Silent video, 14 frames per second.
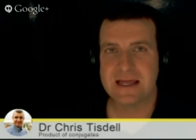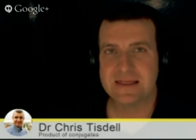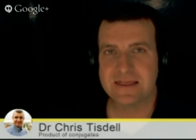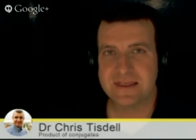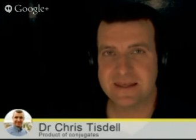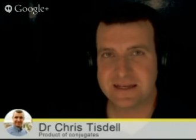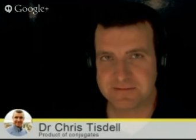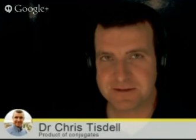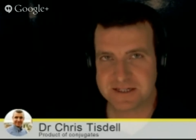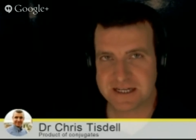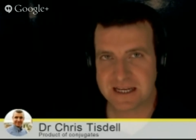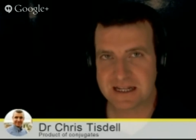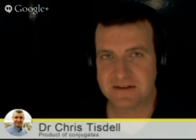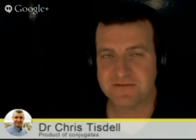and this
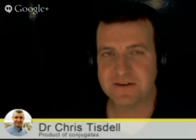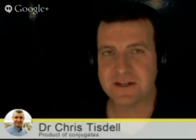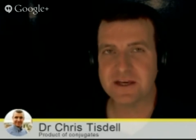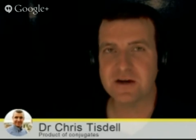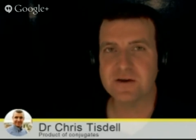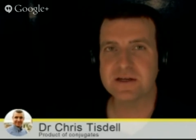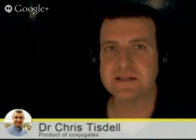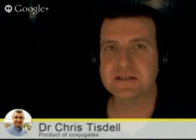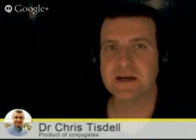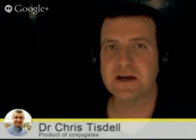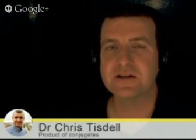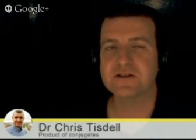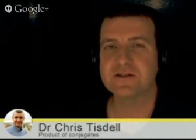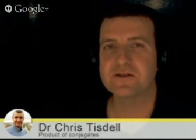particular video is
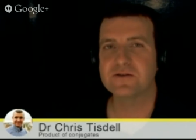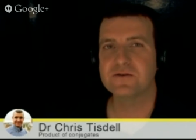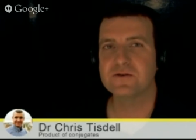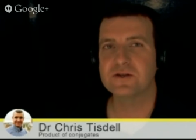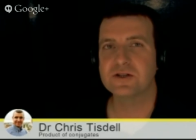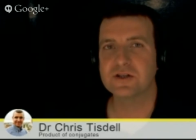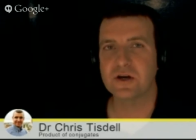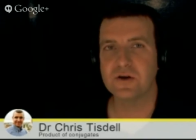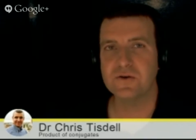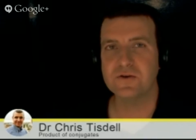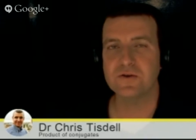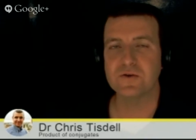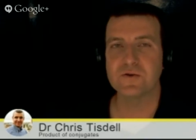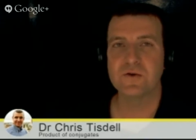going to show
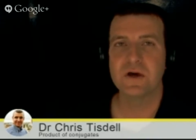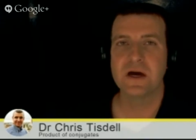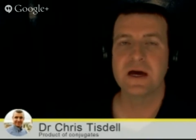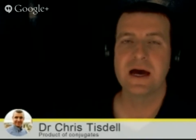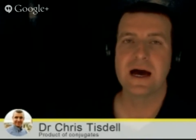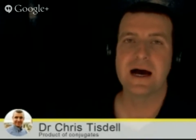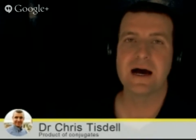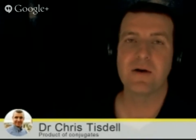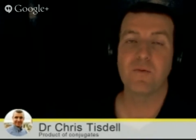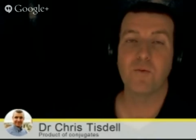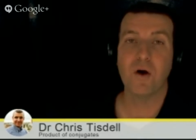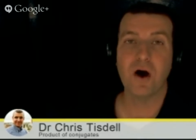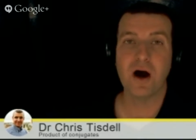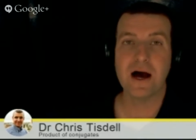you
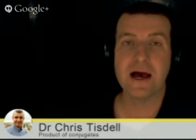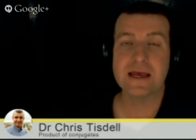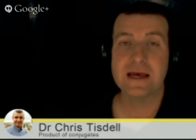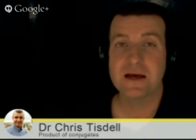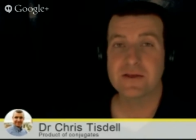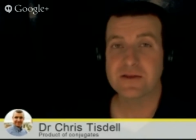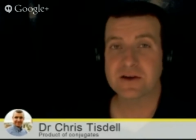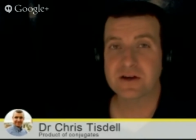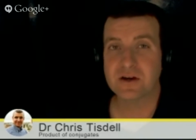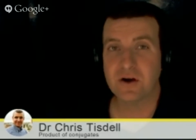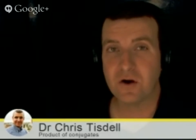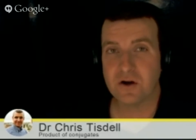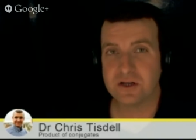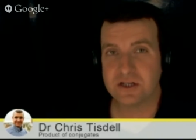uh, why the
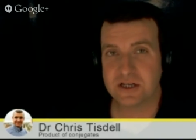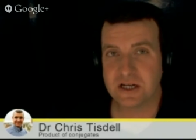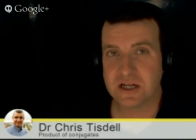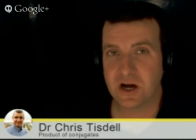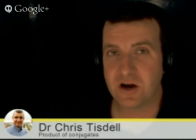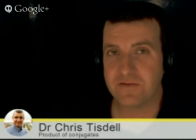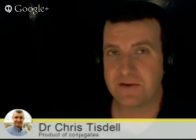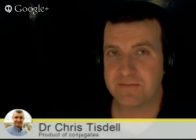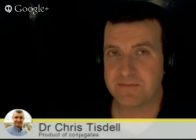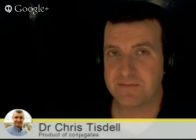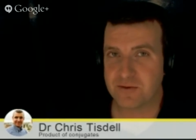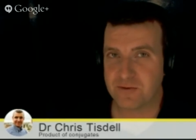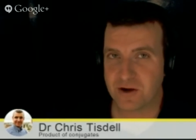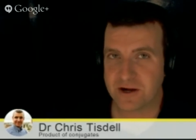conjugate of a
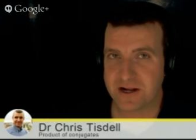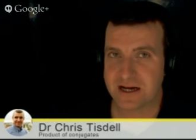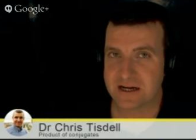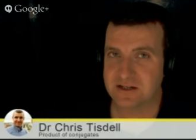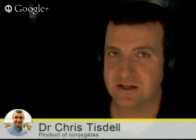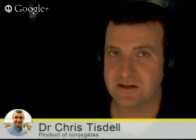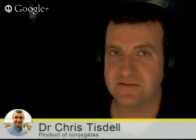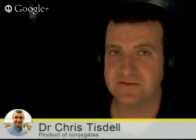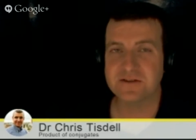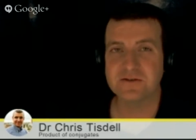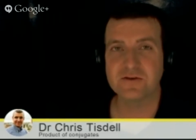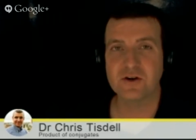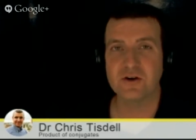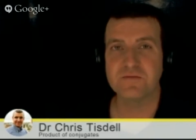product of
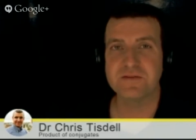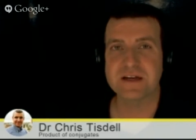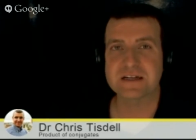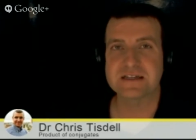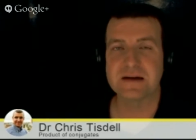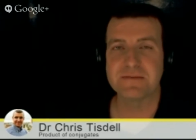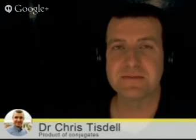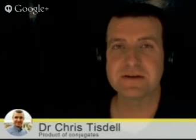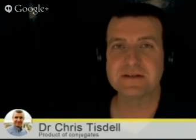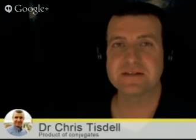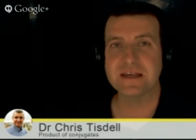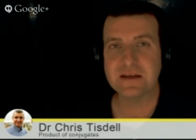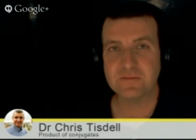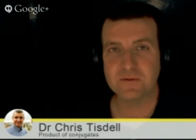two complex
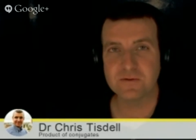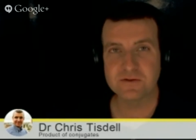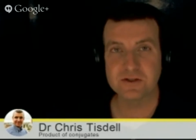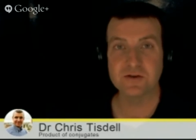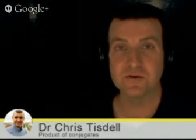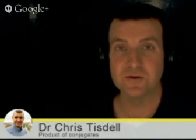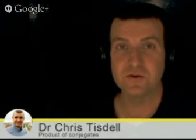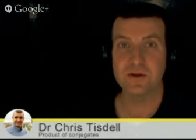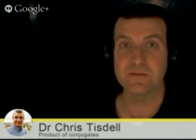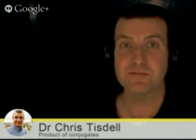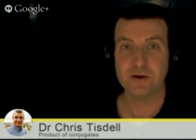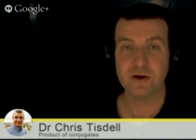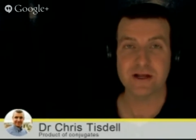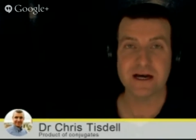numbers is equal to
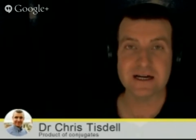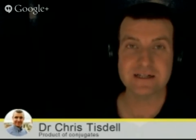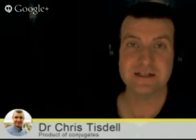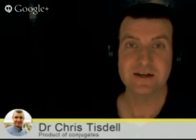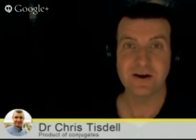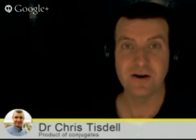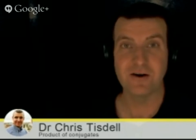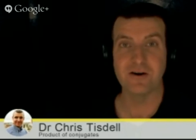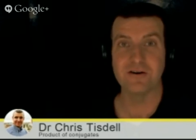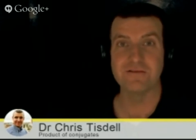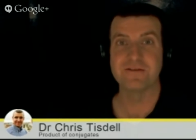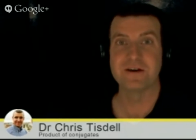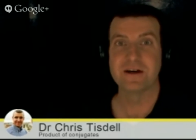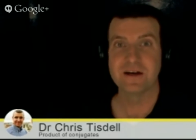the product
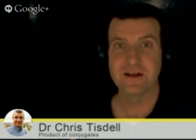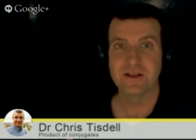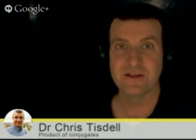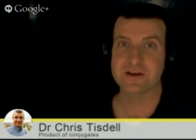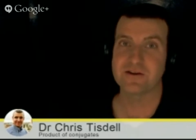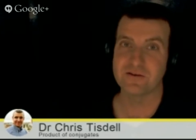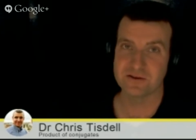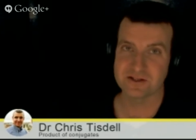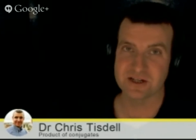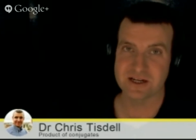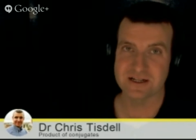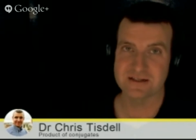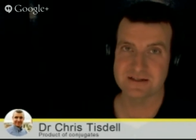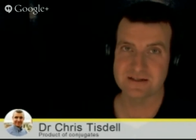of the
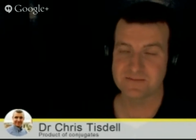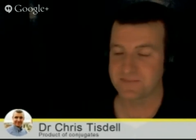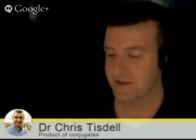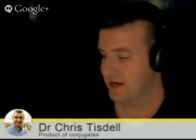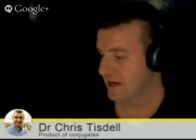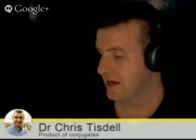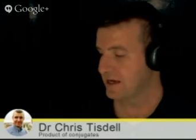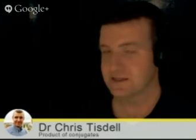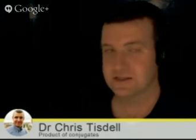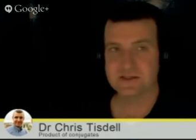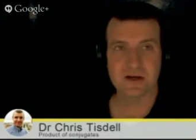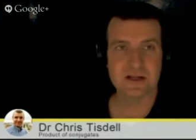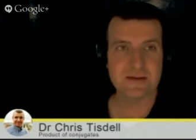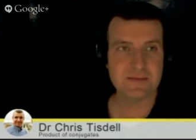conjugates.
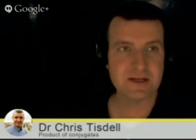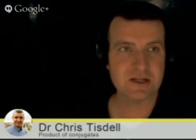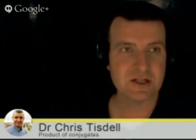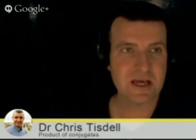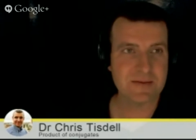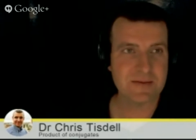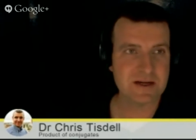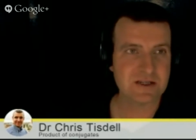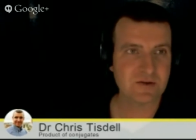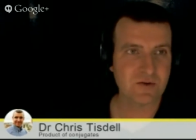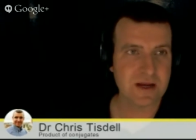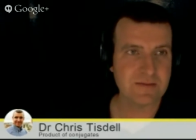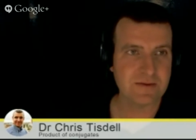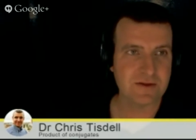So let me share my
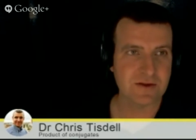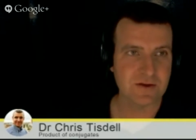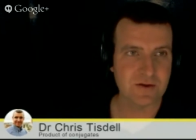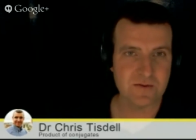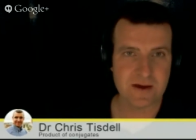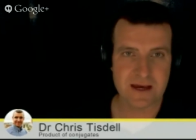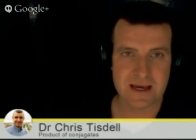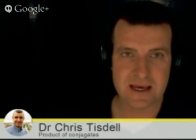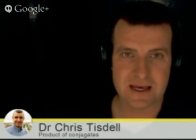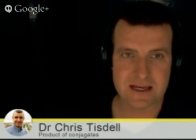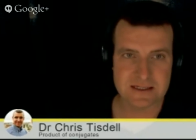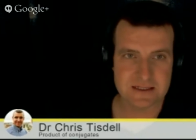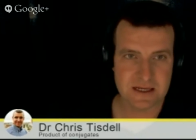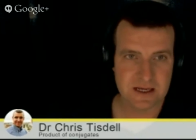screen with you
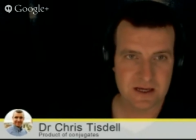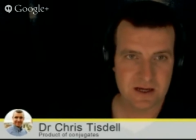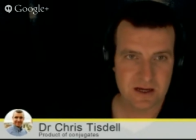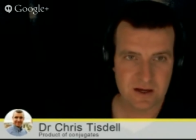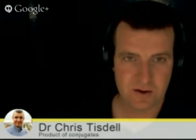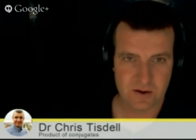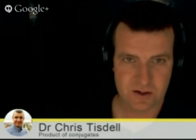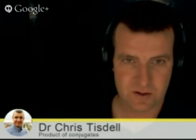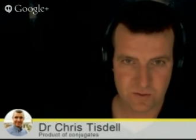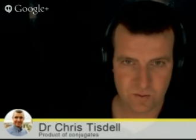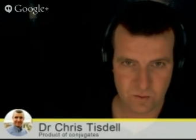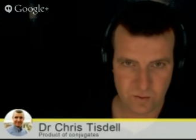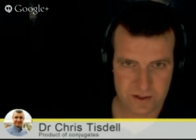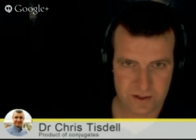and
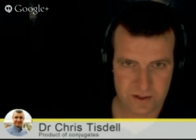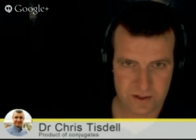we